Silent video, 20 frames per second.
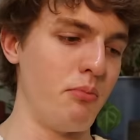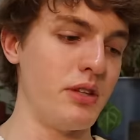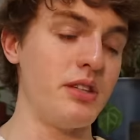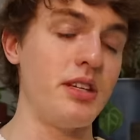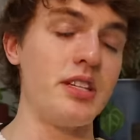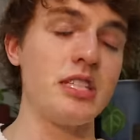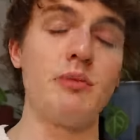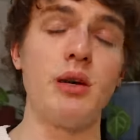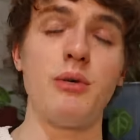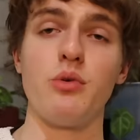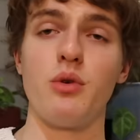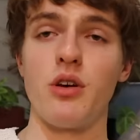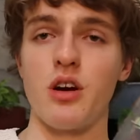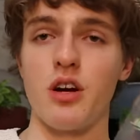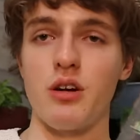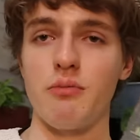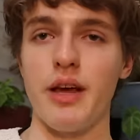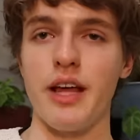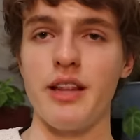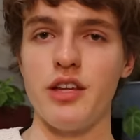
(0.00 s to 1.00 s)
But this
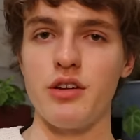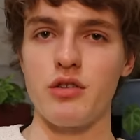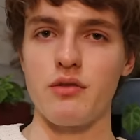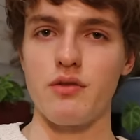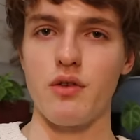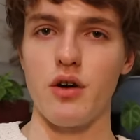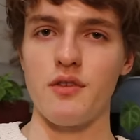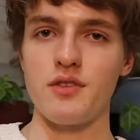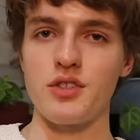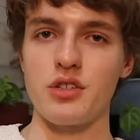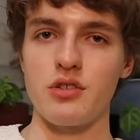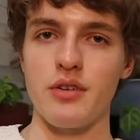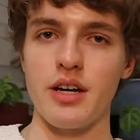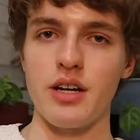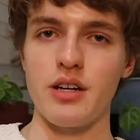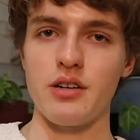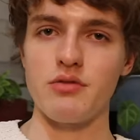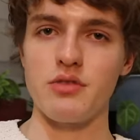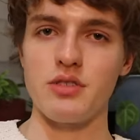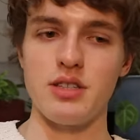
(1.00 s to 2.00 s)
memoir mainly revolves
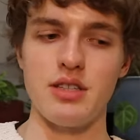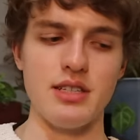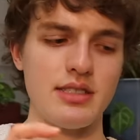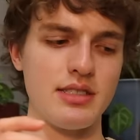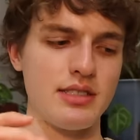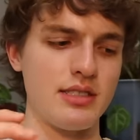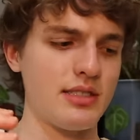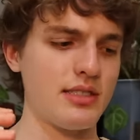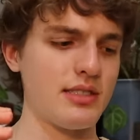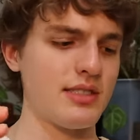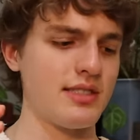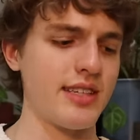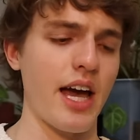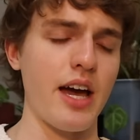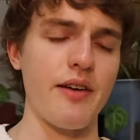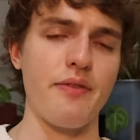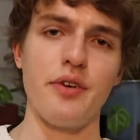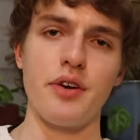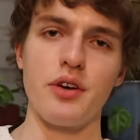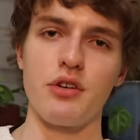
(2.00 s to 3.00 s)
around this
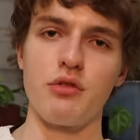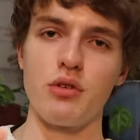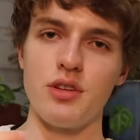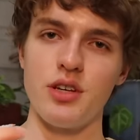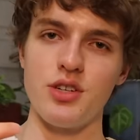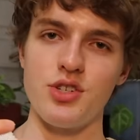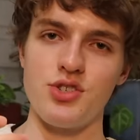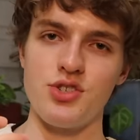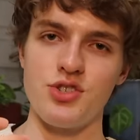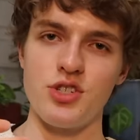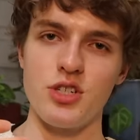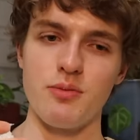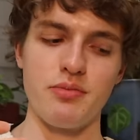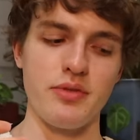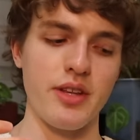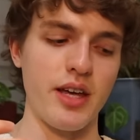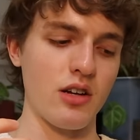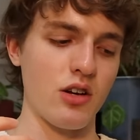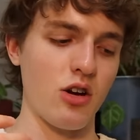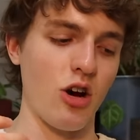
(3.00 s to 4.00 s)
sapphic relationship
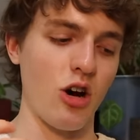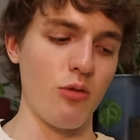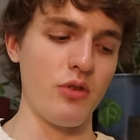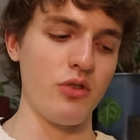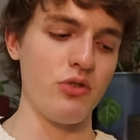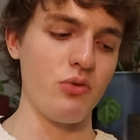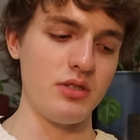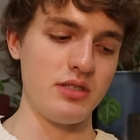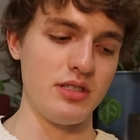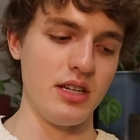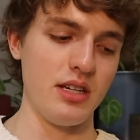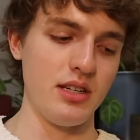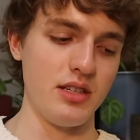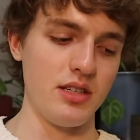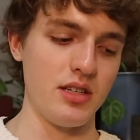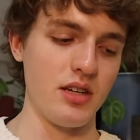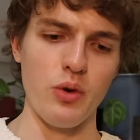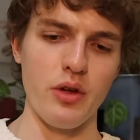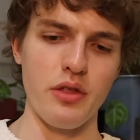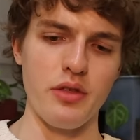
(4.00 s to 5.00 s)
that Carmen was
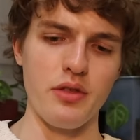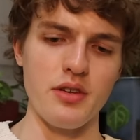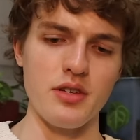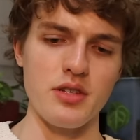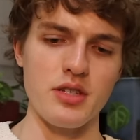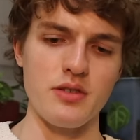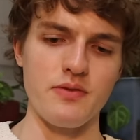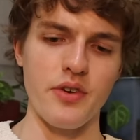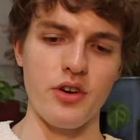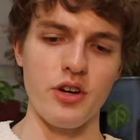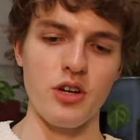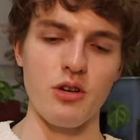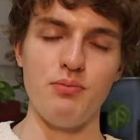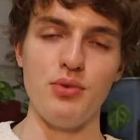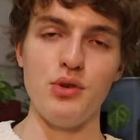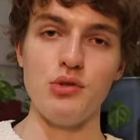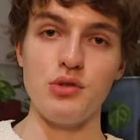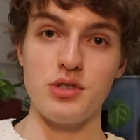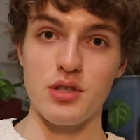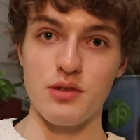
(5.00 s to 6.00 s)
in with this very
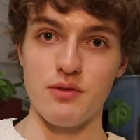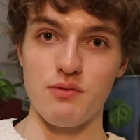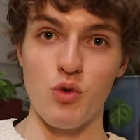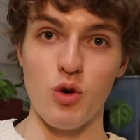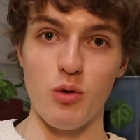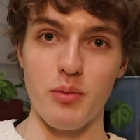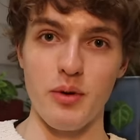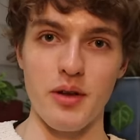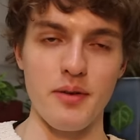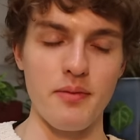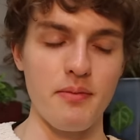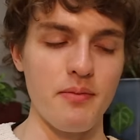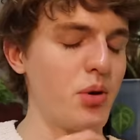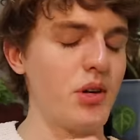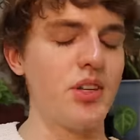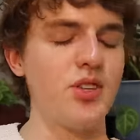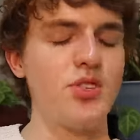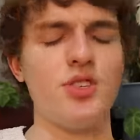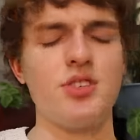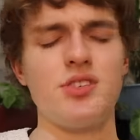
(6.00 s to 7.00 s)
abusive woman. But
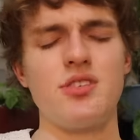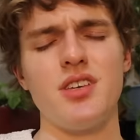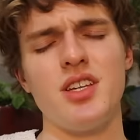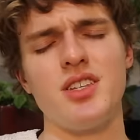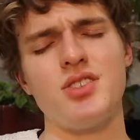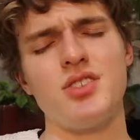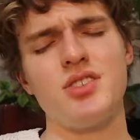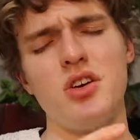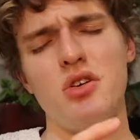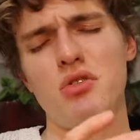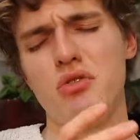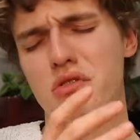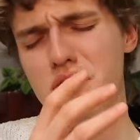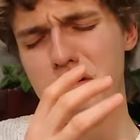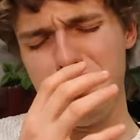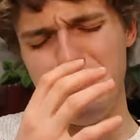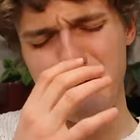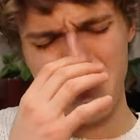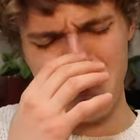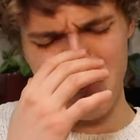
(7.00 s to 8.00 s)
it's just, it's so
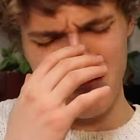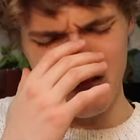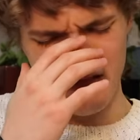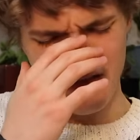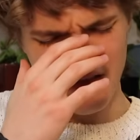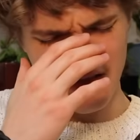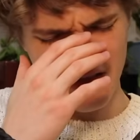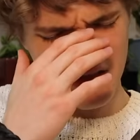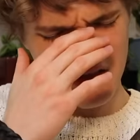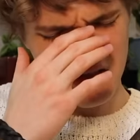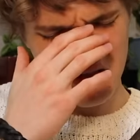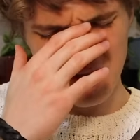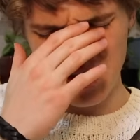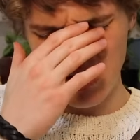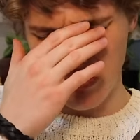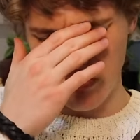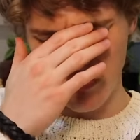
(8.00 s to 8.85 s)
great. It's so